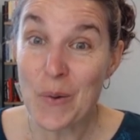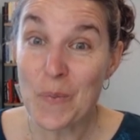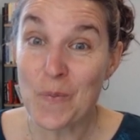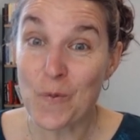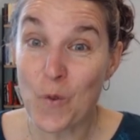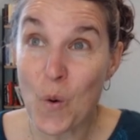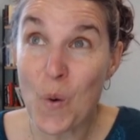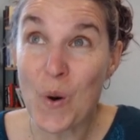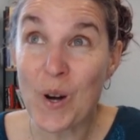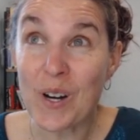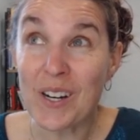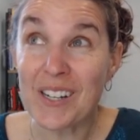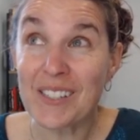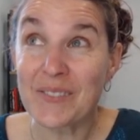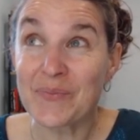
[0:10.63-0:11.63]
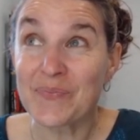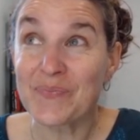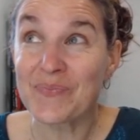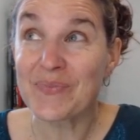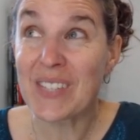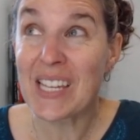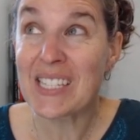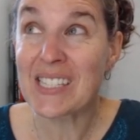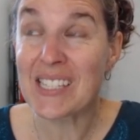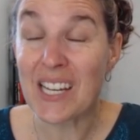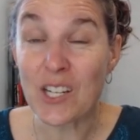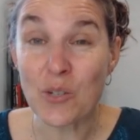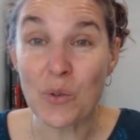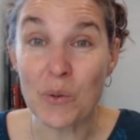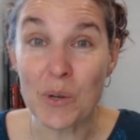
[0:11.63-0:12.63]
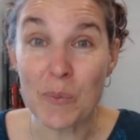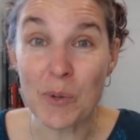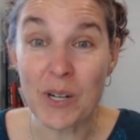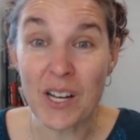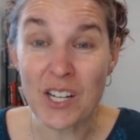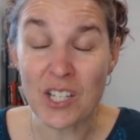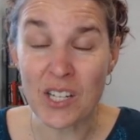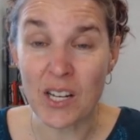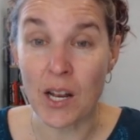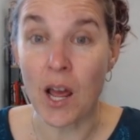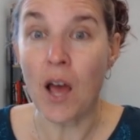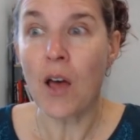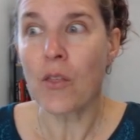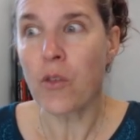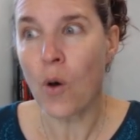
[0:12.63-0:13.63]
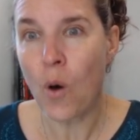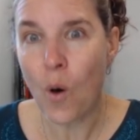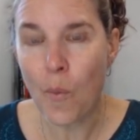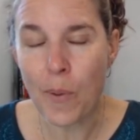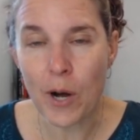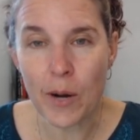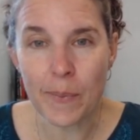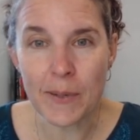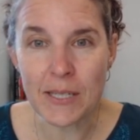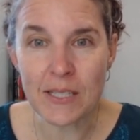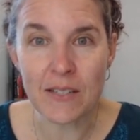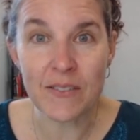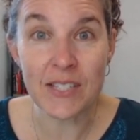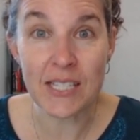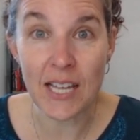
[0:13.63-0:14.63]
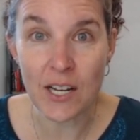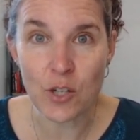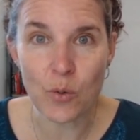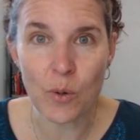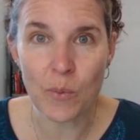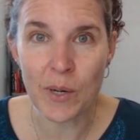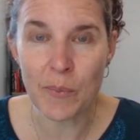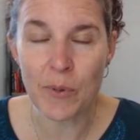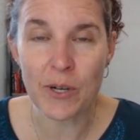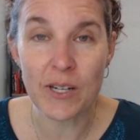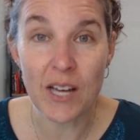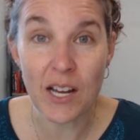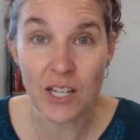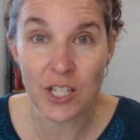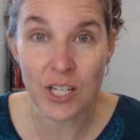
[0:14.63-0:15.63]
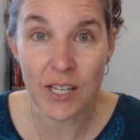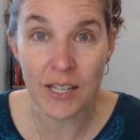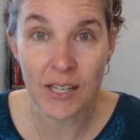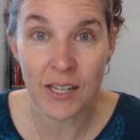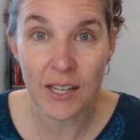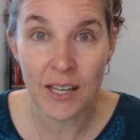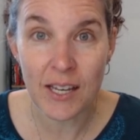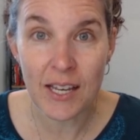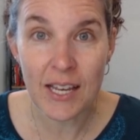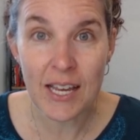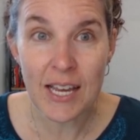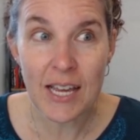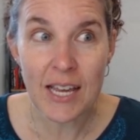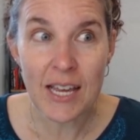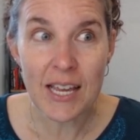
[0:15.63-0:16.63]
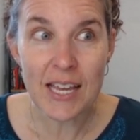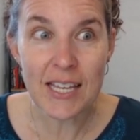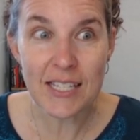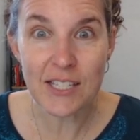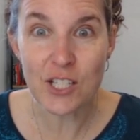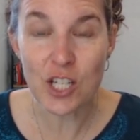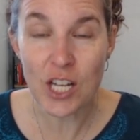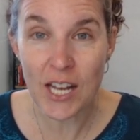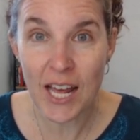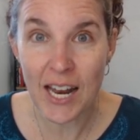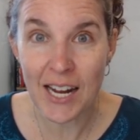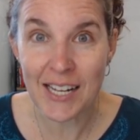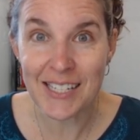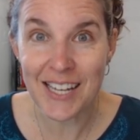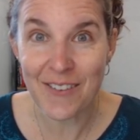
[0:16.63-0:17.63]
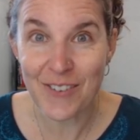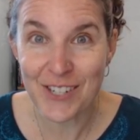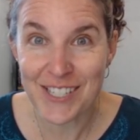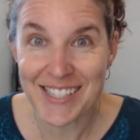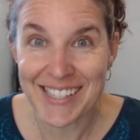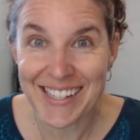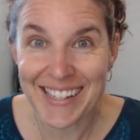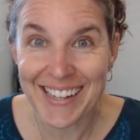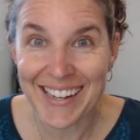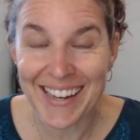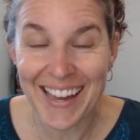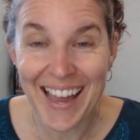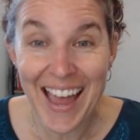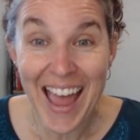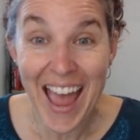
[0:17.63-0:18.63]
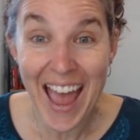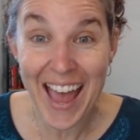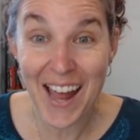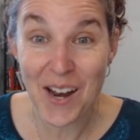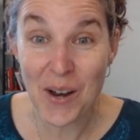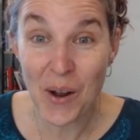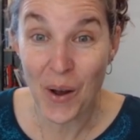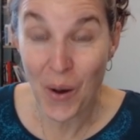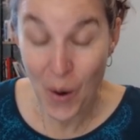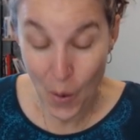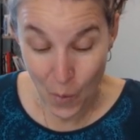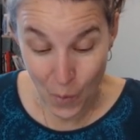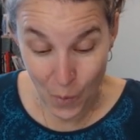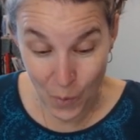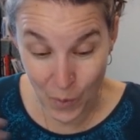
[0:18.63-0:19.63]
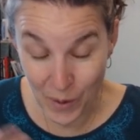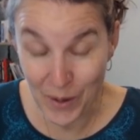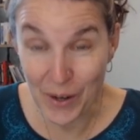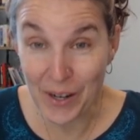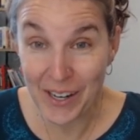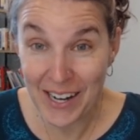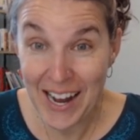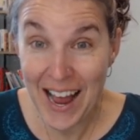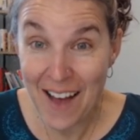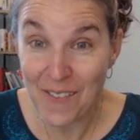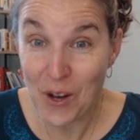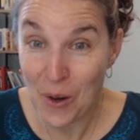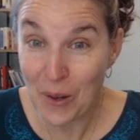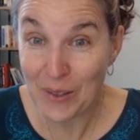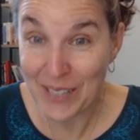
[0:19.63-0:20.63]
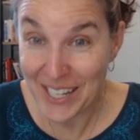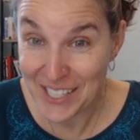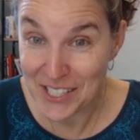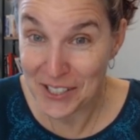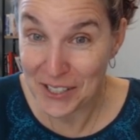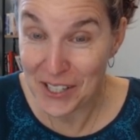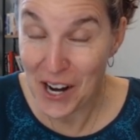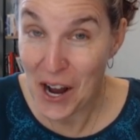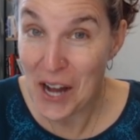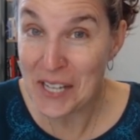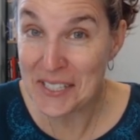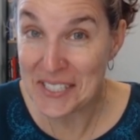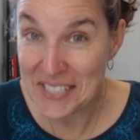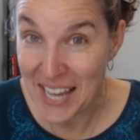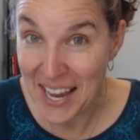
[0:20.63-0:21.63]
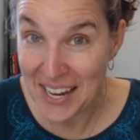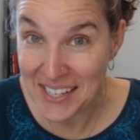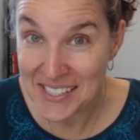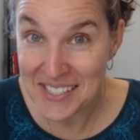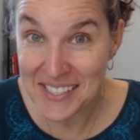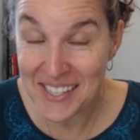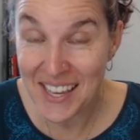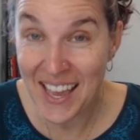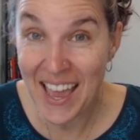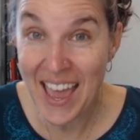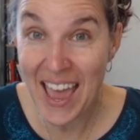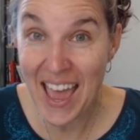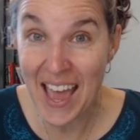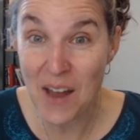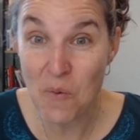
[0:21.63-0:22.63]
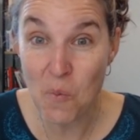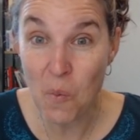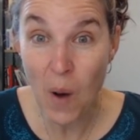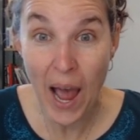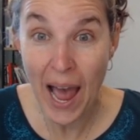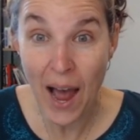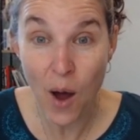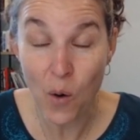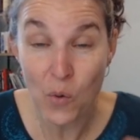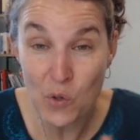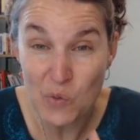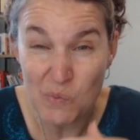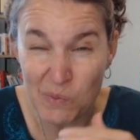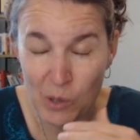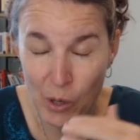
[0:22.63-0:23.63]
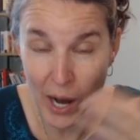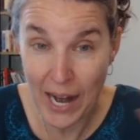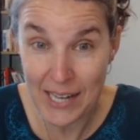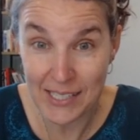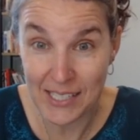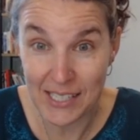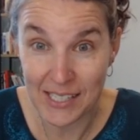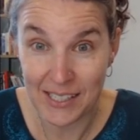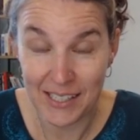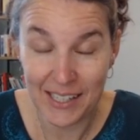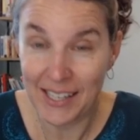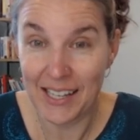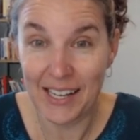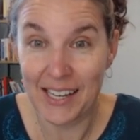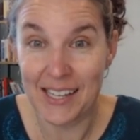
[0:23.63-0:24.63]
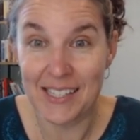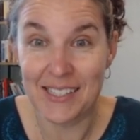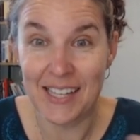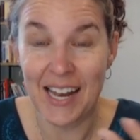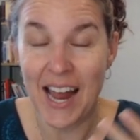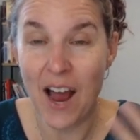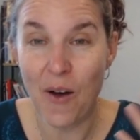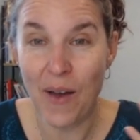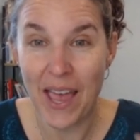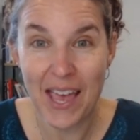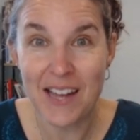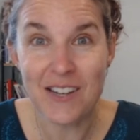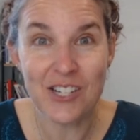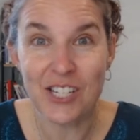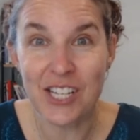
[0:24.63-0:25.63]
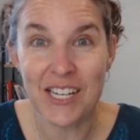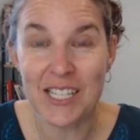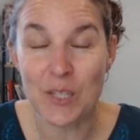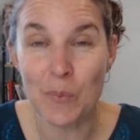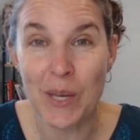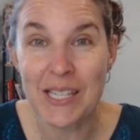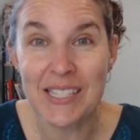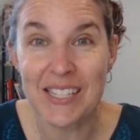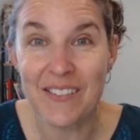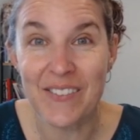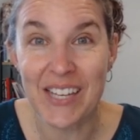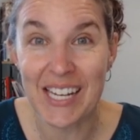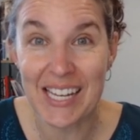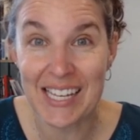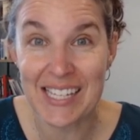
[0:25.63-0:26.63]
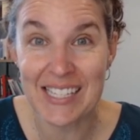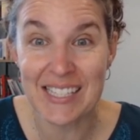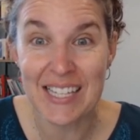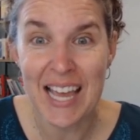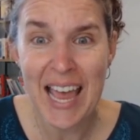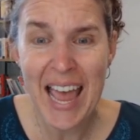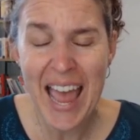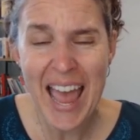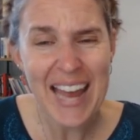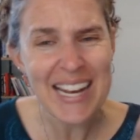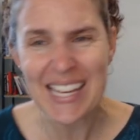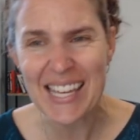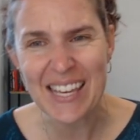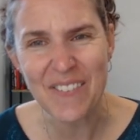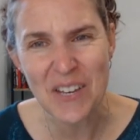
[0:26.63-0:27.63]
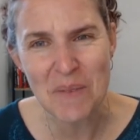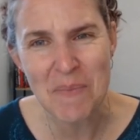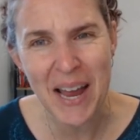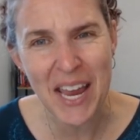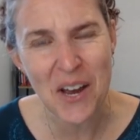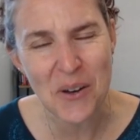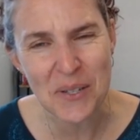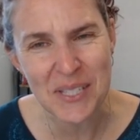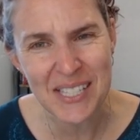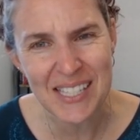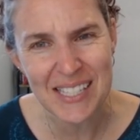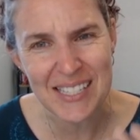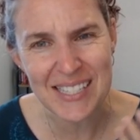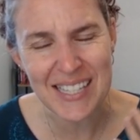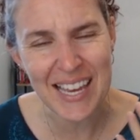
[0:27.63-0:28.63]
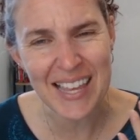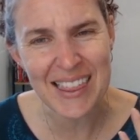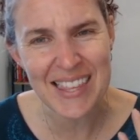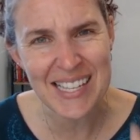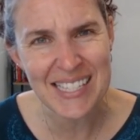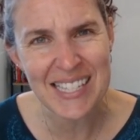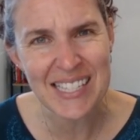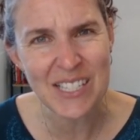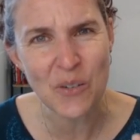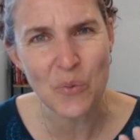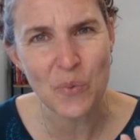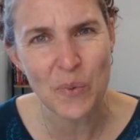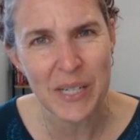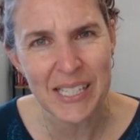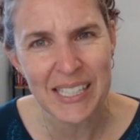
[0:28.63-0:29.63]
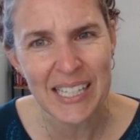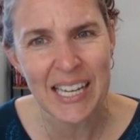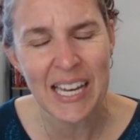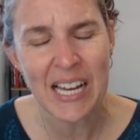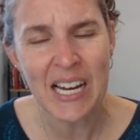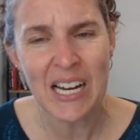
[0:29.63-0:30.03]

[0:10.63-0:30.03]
for sexual reproduction. The whole purpose of sexual reproduction is genetic diversity. And we're going to have a whole lecture on sex and how crazy it is and how energy expensive it is. And even meiosis, like this is a really